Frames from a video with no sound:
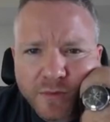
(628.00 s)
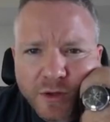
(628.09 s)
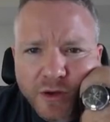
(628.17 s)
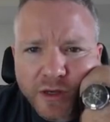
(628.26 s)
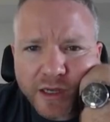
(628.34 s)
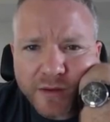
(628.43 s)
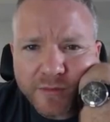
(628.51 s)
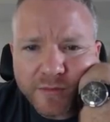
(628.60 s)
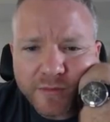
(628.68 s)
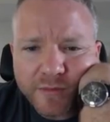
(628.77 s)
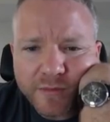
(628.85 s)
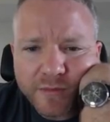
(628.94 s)
Okay,
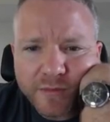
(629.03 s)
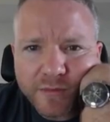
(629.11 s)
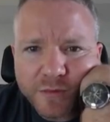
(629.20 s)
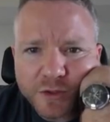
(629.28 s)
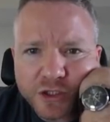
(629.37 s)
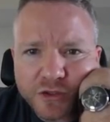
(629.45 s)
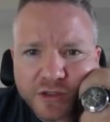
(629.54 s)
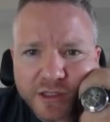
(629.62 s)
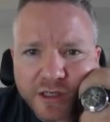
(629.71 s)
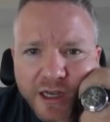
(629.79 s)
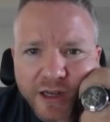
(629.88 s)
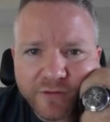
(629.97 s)
juicy,
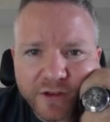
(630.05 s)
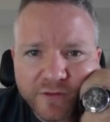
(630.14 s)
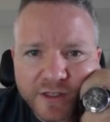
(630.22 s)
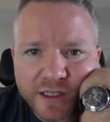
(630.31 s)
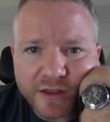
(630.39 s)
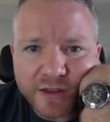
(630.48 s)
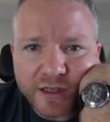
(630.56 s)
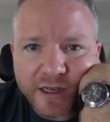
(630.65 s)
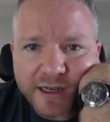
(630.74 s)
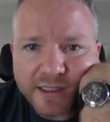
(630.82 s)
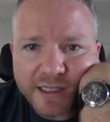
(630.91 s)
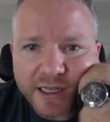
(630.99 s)
9:15, the
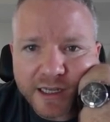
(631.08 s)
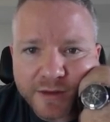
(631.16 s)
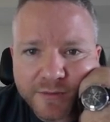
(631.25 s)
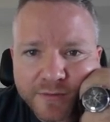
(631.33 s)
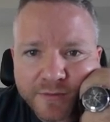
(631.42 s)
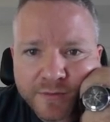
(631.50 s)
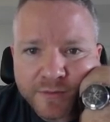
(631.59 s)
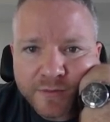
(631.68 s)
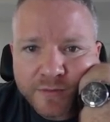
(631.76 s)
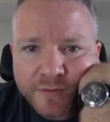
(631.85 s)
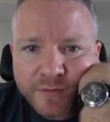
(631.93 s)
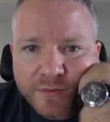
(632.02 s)
next day.
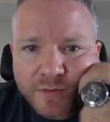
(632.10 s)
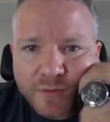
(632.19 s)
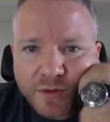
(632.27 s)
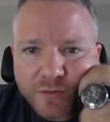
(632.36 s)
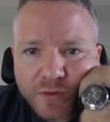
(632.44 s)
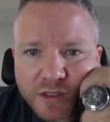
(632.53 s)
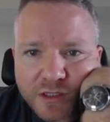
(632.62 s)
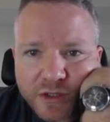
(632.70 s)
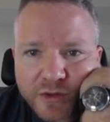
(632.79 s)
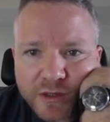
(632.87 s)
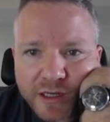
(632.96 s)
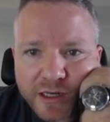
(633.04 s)
What's
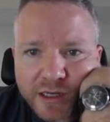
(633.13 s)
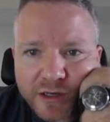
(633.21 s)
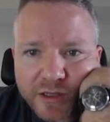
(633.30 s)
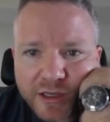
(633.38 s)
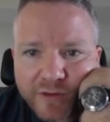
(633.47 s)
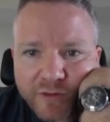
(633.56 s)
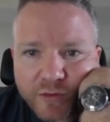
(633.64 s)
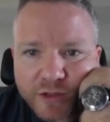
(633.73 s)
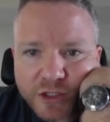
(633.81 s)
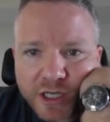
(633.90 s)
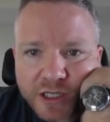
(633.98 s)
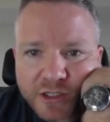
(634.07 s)
going on here? You have a
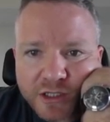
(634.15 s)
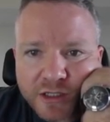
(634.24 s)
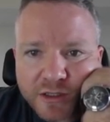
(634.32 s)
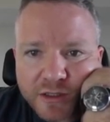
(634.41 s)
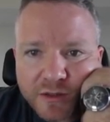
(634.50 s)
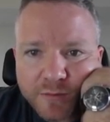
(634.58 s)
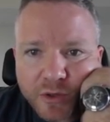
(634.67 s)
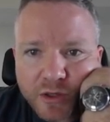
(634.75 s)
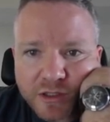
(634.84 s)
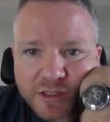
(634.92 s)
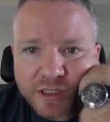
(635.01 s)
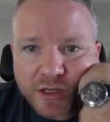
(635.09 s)
rejection,
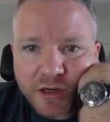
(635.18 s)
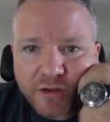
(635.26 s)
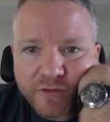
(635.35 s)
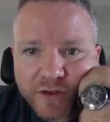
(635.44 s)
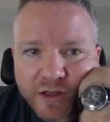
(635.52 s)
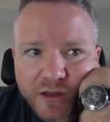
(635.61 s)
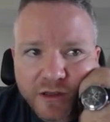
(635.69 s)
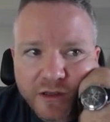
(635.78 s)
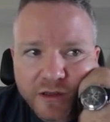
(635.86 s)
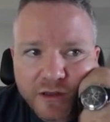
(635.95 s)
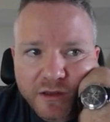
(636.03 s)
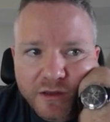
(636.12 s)
bullish engulfing.
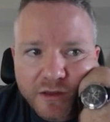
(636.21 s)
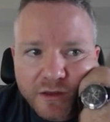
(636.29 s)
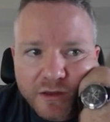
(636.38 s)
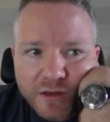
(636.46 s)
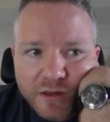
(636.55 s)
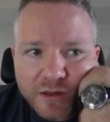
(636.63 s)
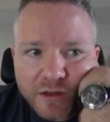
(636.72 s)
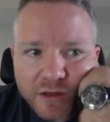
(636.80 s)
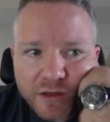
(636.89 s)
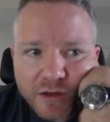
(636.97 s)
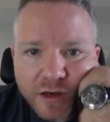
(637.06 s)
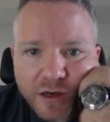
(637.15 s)
You
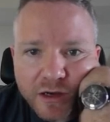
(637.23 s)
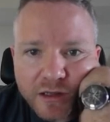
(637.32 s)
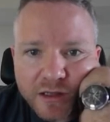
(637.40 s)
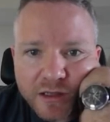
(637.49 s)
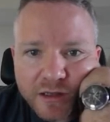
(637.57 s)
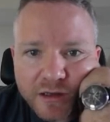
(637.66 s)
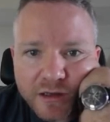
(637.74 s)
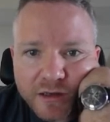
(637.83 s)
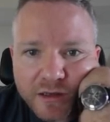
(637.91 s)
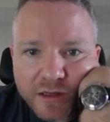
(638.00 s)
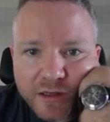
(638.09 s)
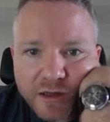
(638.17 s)
can call it,
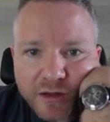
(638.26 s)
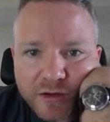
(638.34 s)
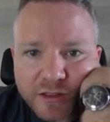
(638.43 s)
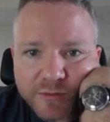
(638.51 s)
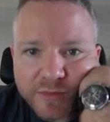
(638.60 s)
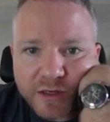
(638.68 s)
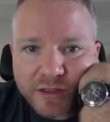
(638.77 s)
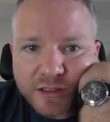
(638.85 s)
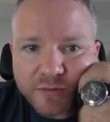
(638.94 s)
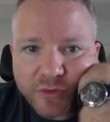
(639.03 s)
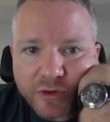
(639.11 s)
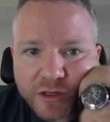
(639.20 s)
you know, there's a bit of
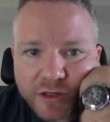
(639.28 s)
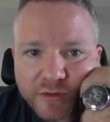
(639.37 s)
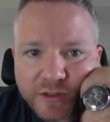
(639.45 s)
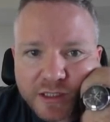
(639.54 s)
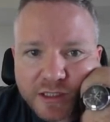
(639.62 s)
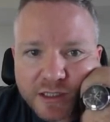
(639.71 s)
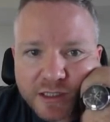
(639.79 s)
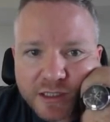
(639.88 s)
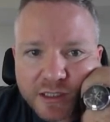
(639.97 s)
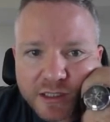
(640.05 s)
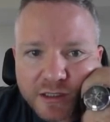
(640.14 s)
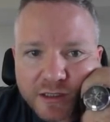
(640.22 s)
support or resistance
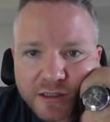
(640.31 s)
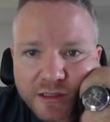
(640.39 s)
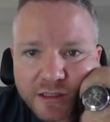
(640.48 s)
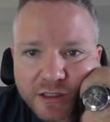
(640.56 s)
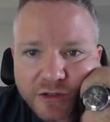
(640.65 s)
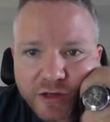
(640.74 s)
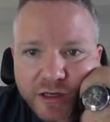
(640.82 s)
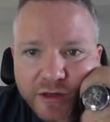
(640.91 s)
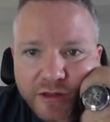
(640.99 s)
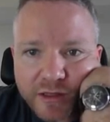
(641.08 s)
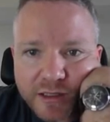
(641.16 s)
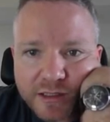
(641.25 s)
here. Let's draw
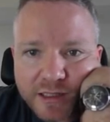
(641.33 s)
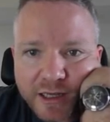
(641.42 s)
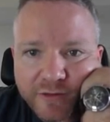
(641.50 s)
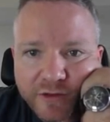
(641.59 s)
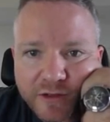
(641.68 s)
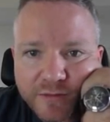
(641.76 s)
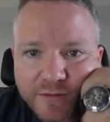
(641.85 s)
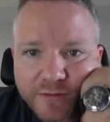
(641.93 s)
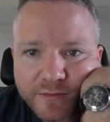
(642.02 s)
at this level.